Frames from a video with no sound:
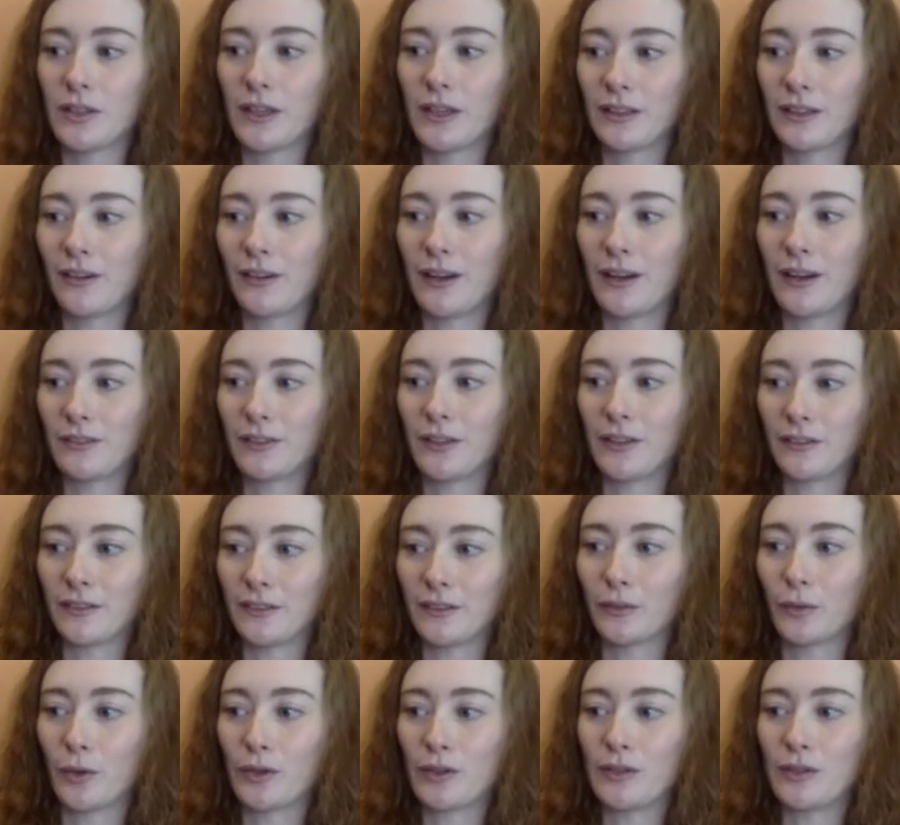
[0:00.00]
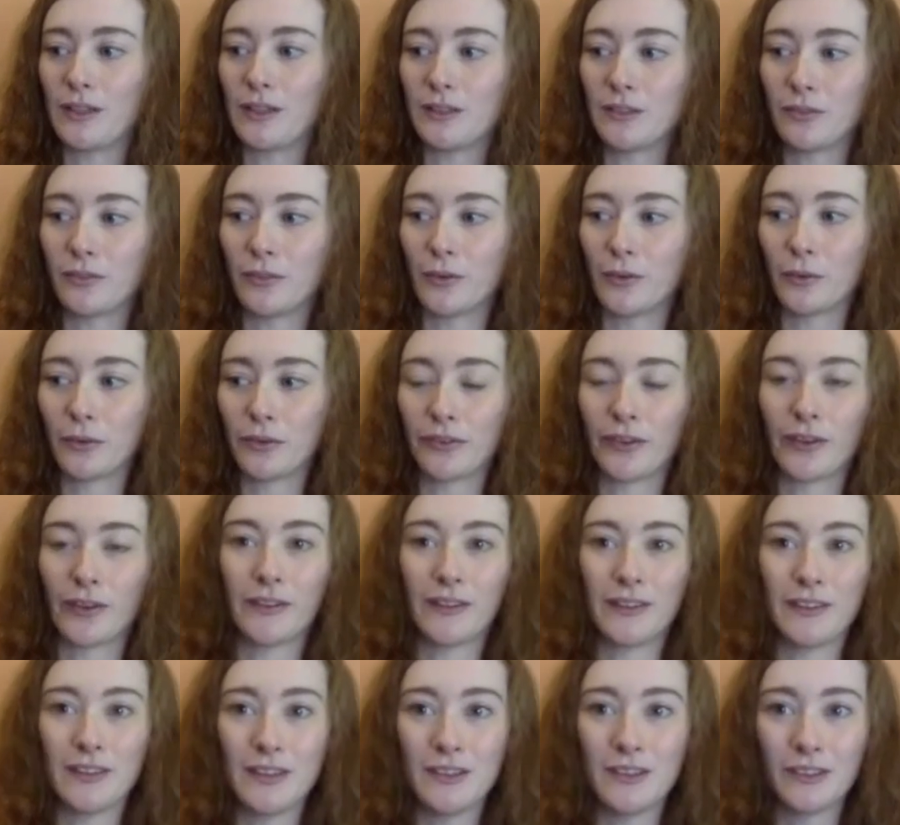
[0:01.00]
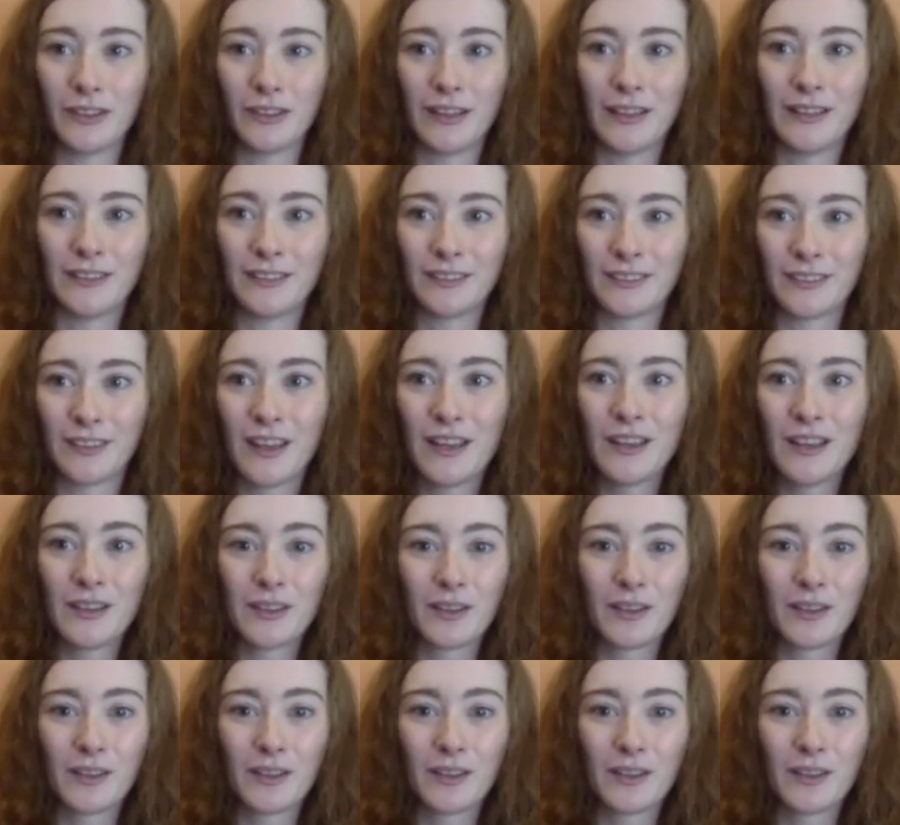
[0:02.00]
like, right, this is what you need to focus on, and usually it's